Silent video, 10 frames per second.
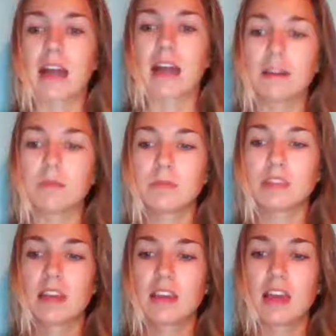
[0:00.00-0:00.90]

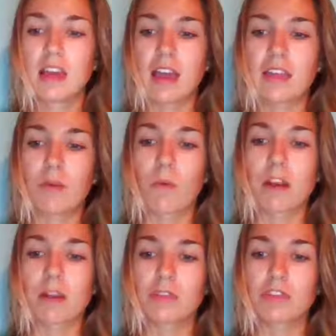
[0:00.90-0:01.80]
items, and they wanted
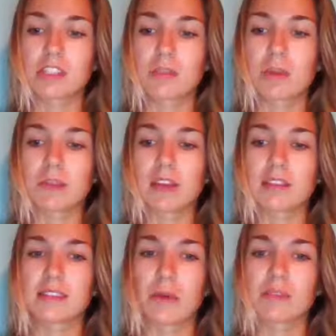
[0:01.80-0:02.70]
them to dress the best because
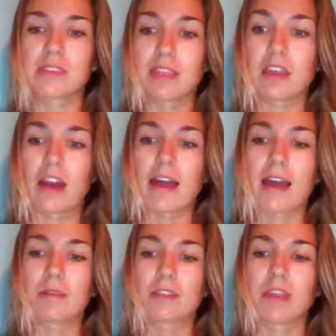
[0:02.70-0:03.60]
that was like their
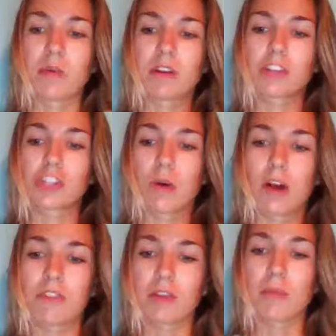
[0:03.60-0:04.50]
item that they wanted to show
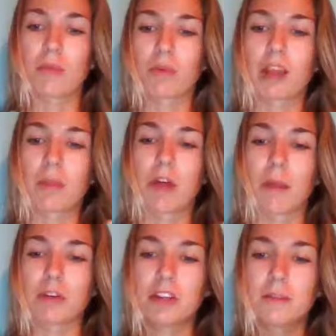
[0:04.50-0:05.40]
off. Like women were kind of
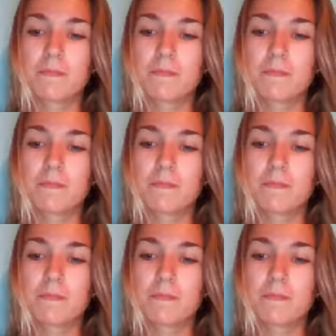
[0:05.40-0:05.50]
property.